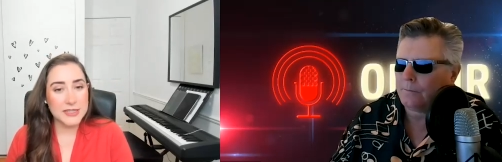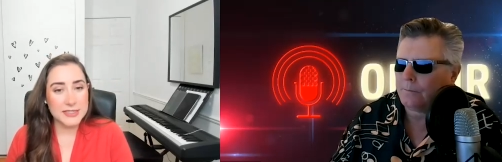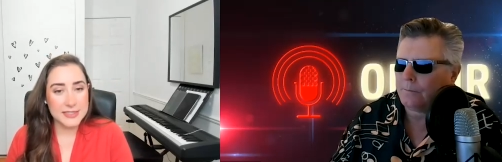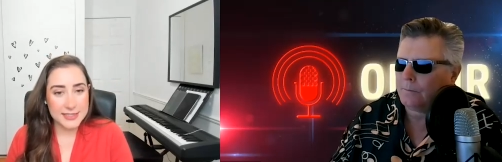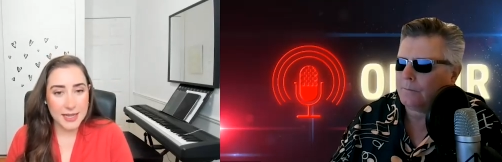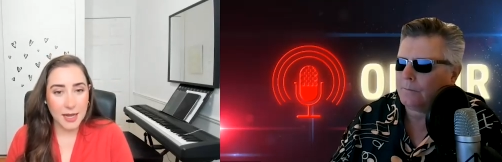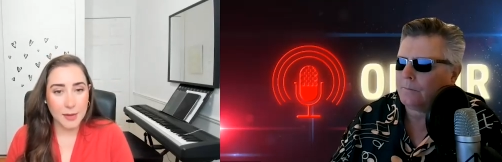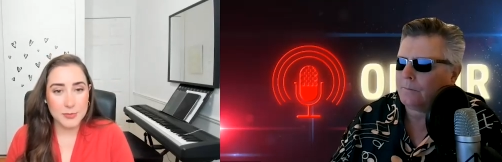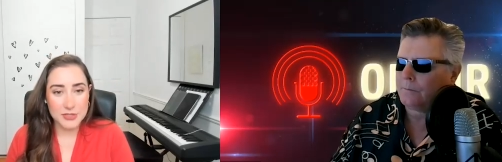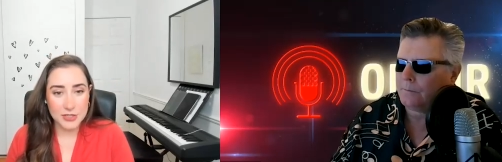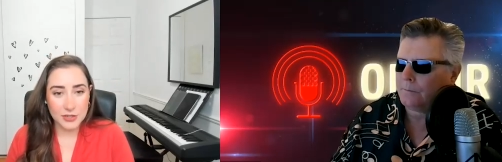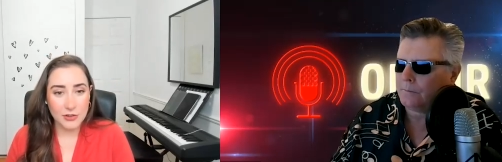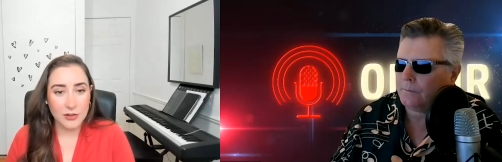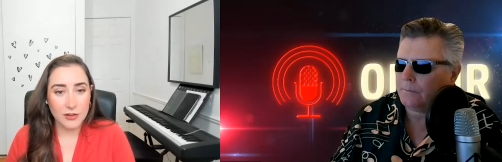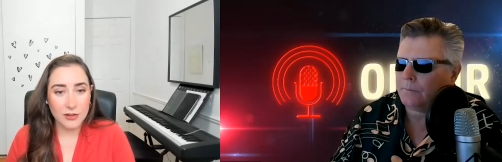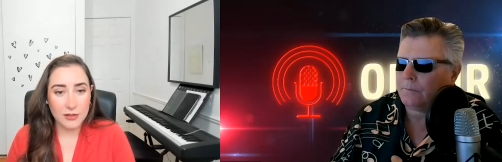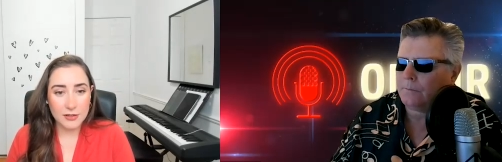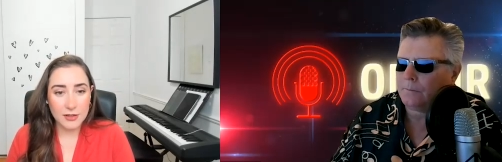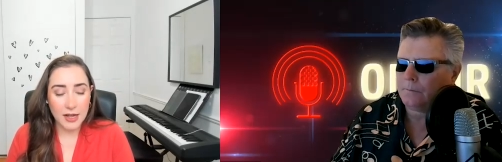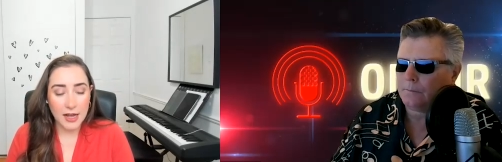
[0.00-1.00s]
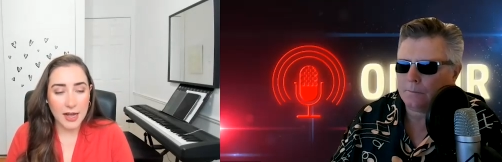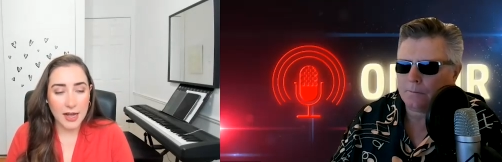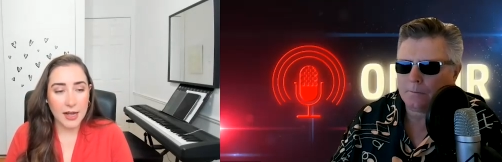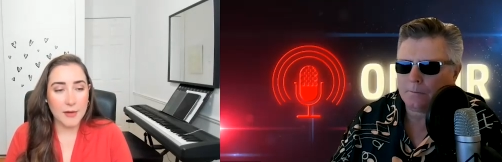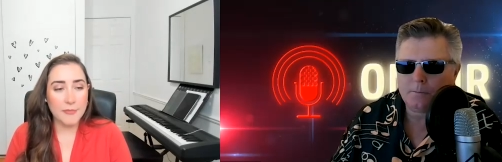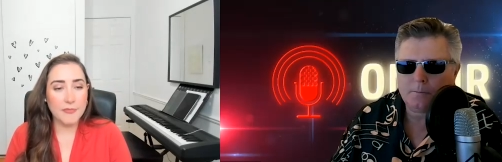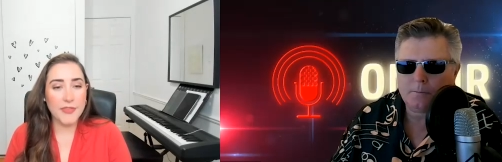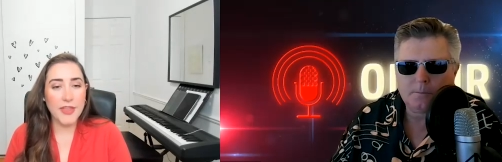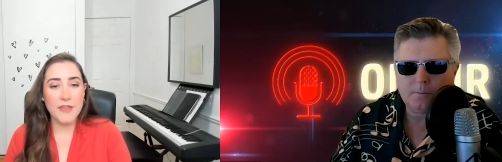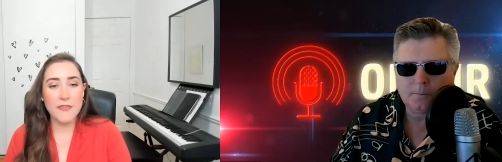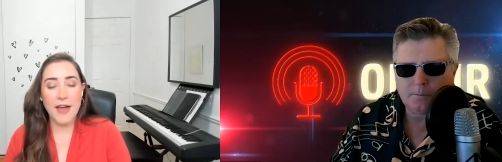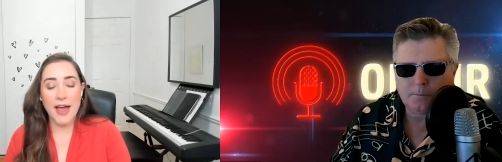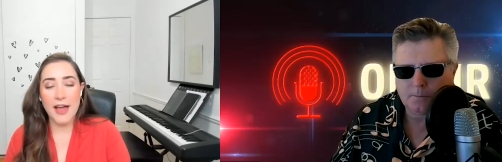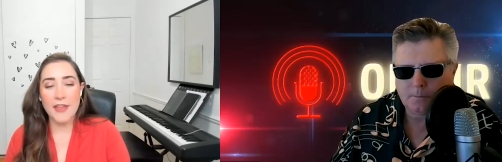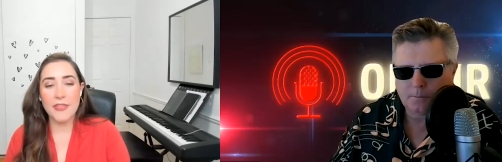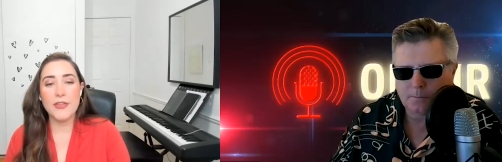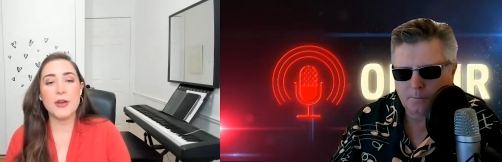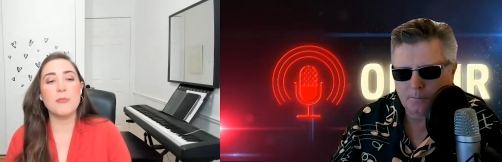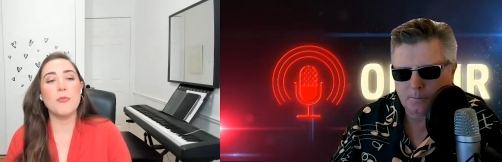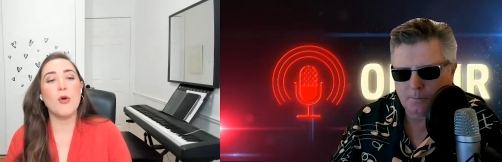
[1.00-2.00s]
Speaker 1: been skeptical. Um, they've had
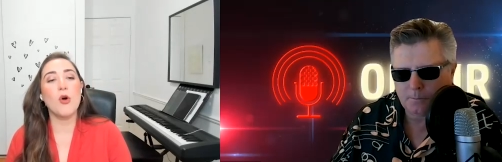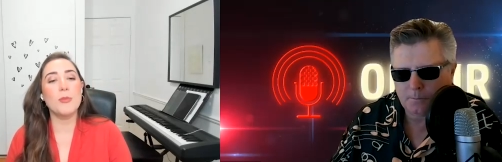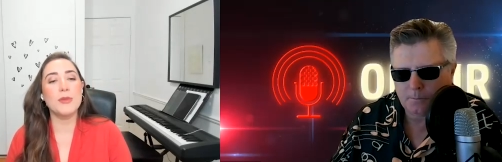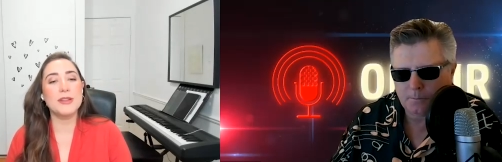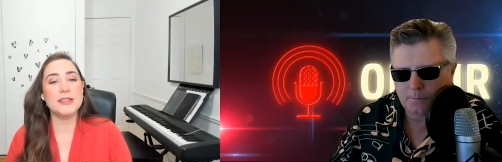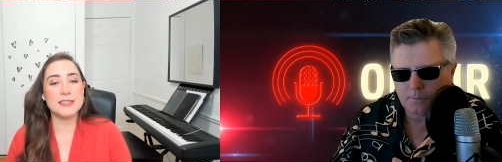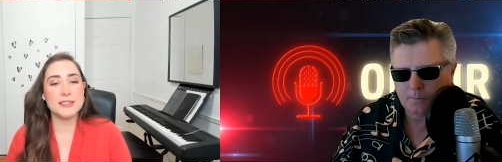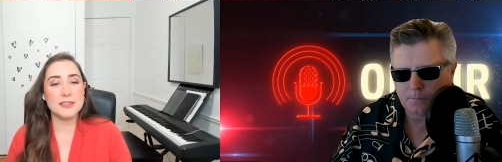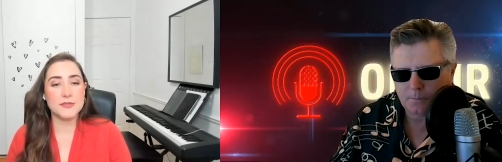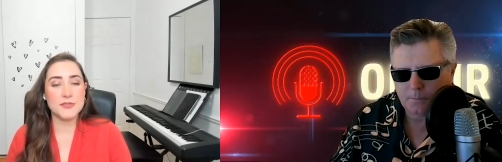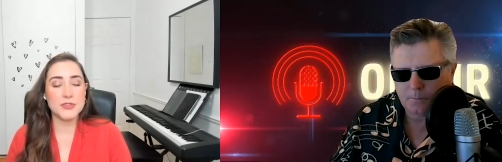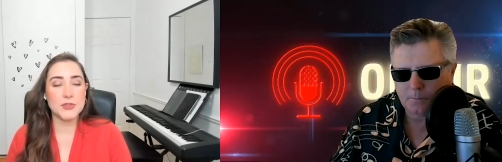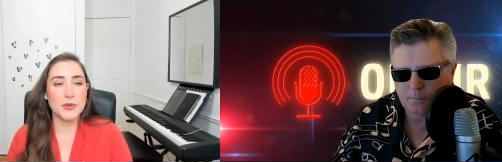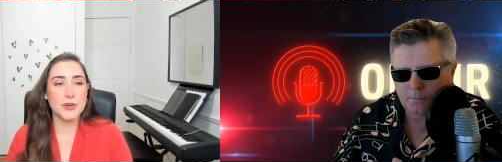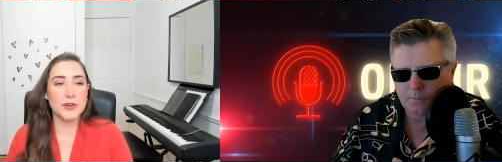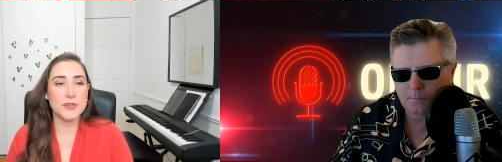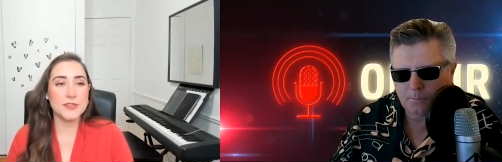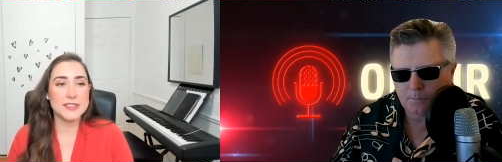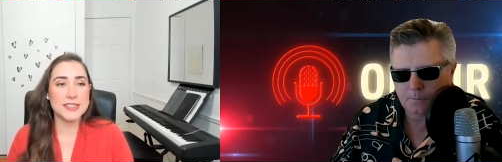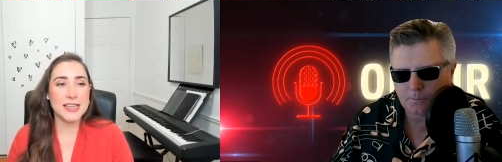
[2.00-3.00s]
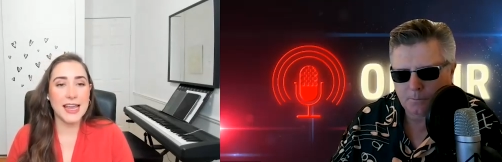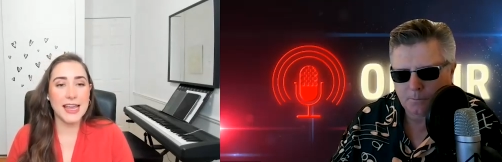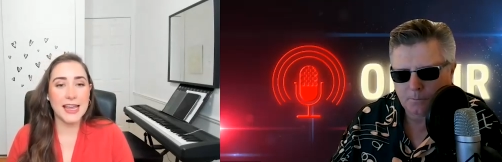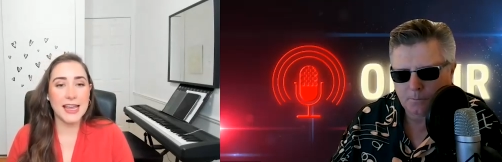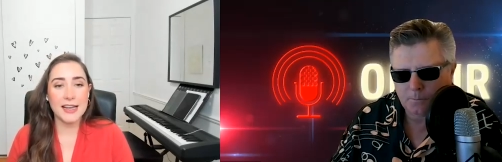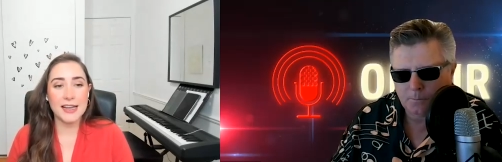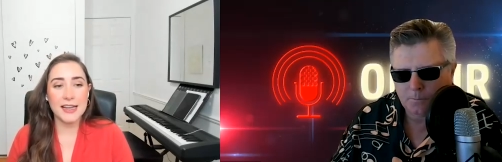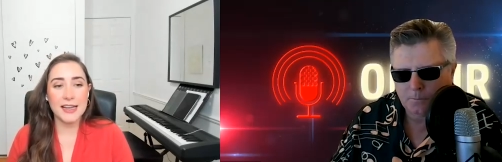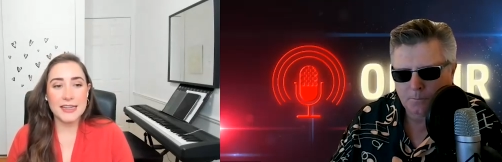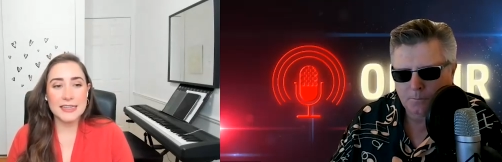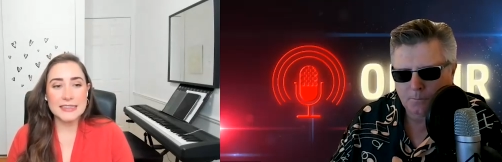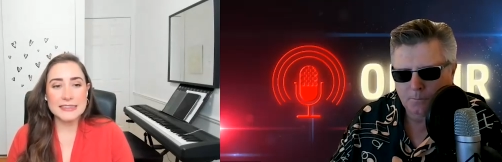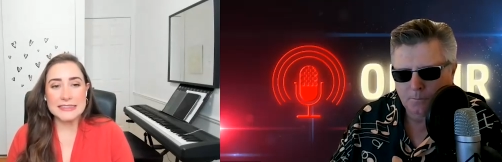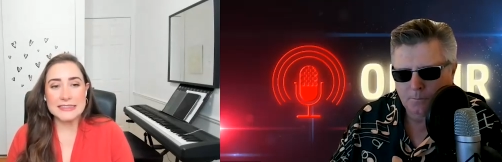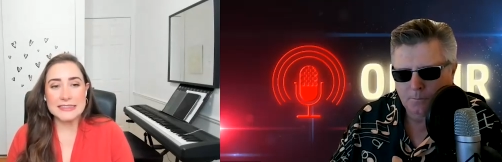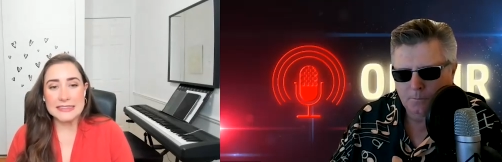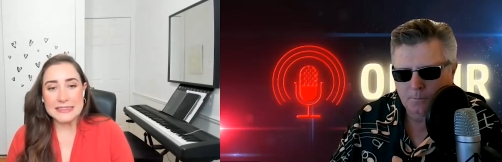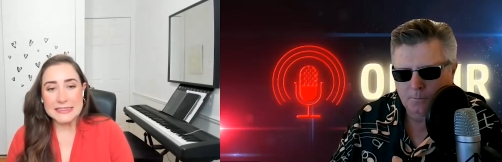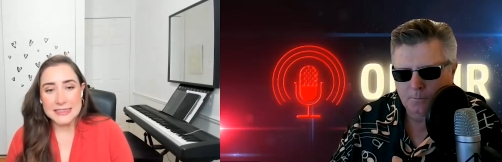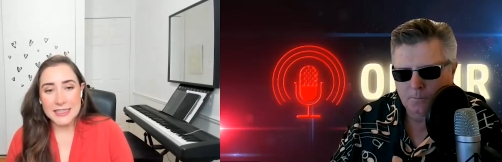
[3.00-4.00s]
their moments of sort of saying,
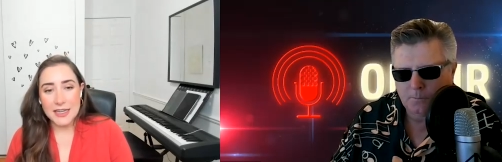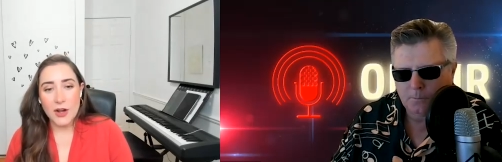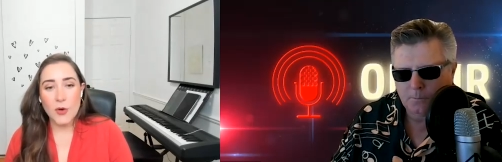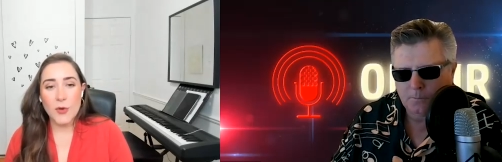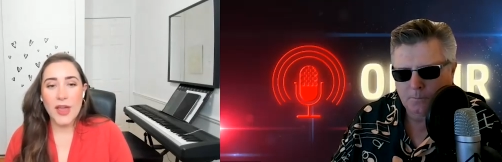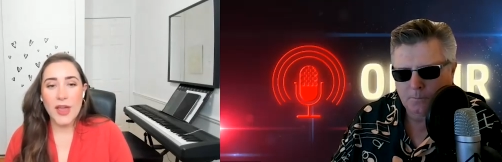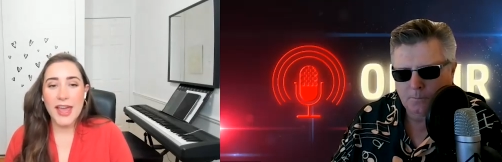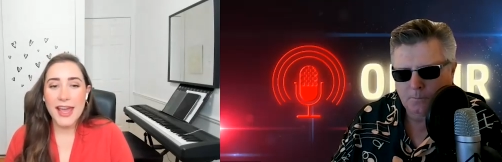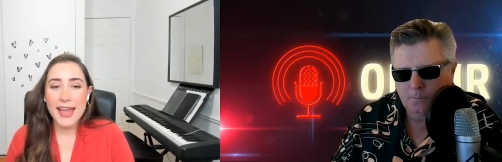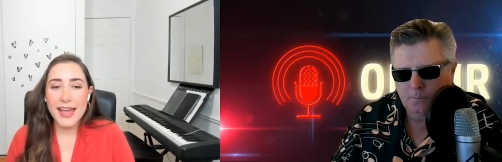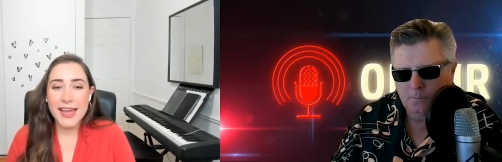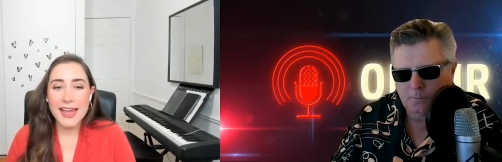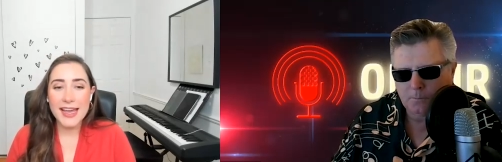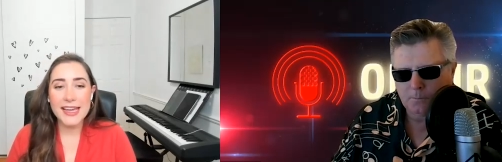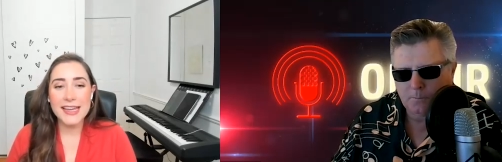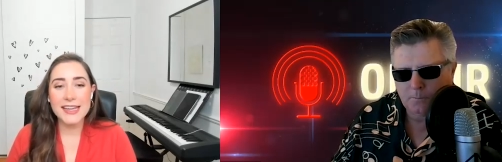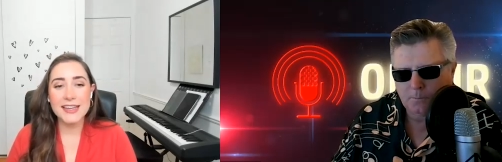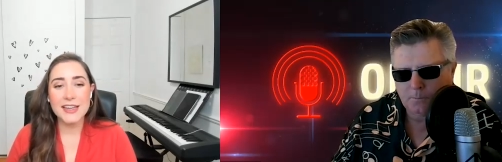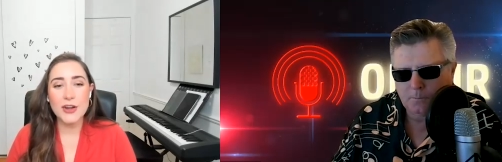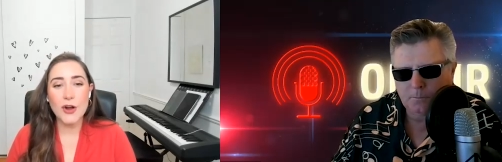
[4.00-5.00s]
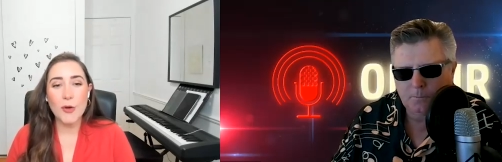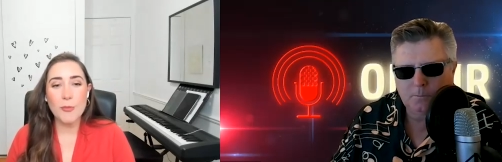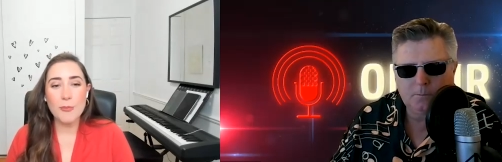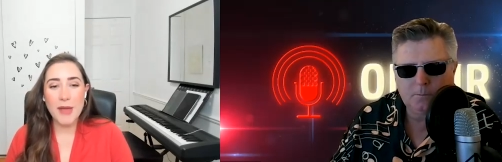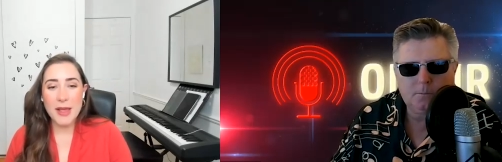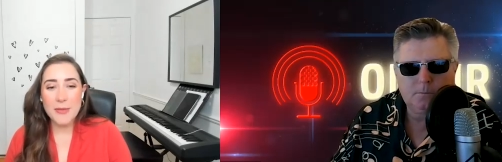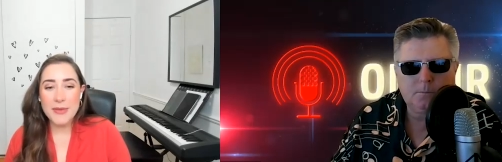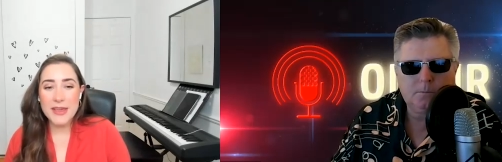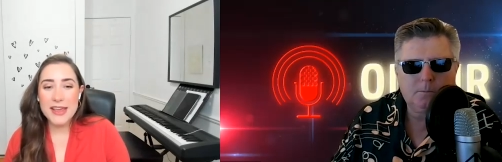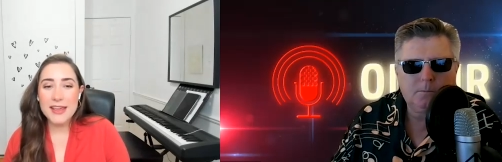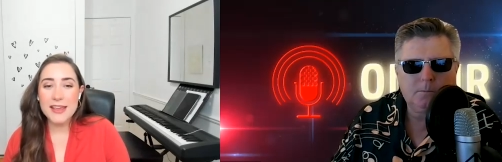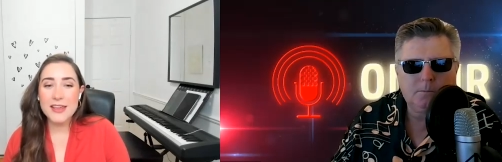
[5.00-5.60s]
okay, you know, maybe